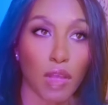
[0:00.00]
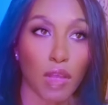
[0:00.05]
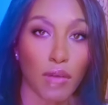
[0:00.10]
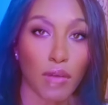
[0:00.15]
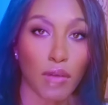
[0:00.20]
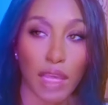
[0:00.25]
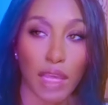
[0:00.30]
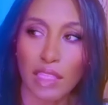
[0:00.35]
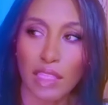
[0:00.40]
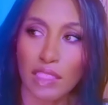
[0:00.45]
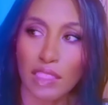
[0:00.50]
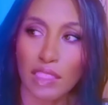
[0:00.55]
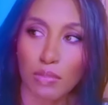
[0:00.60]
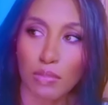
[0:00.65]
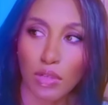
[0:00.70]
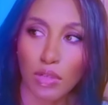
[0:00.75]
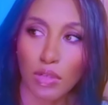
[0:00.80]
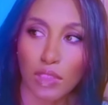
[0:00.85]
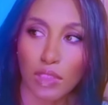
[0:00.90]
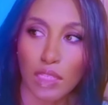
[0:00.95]
okay, this
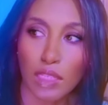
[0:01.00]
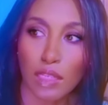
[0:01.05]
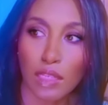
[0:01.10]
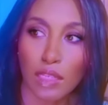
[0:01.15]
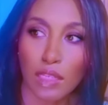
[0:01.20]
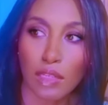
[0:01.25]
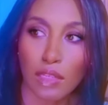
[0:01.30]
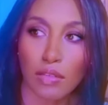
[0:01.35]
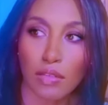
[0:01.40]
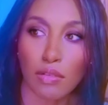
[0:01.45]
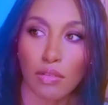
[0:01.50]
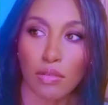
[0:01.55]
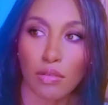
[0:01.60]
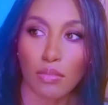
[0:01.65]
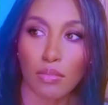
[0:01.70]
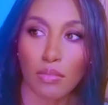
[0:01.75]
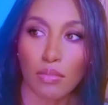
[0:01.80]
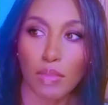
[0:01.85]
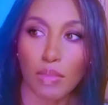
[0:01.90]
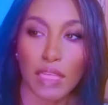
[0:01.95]
person
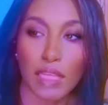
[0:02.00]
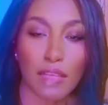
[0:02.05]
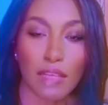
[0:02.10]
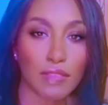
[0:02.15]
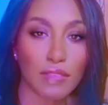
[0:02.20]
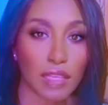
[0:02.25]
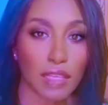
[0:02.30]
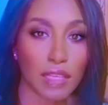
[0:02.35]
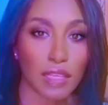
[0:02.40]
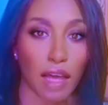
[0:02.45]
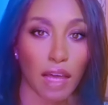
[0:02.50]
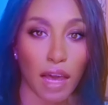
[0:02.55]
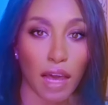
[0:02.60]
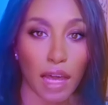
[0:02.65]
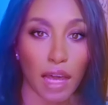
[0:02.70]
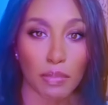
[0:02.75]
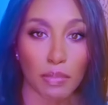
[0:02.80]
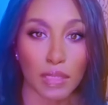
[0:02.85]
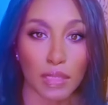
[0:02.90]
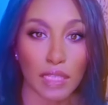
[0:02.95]
believes in
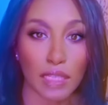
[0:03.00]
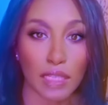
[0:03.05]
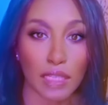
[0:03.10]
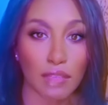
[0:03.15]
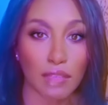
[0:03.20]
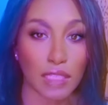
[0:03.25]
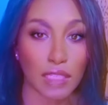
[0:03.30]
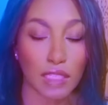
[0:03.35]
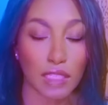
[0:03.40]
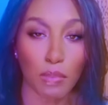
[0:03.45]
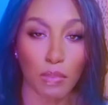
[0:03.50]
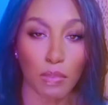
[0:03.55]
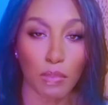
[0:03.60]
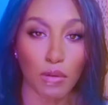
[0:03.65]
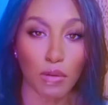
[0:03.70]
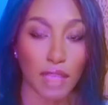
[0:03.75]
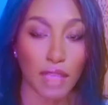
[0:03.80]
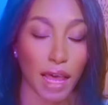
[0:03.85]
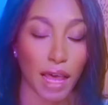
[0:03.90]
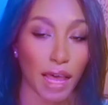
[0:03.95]
God, believes in the
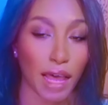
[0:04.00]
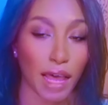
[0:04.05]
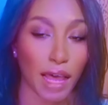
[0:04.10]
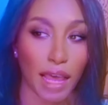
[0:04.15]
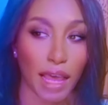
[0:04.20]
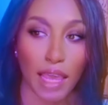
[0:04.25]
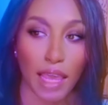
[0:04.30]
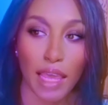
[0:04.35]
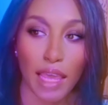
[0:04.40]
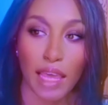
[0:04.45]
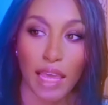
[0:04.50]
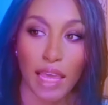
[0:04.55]
Most High,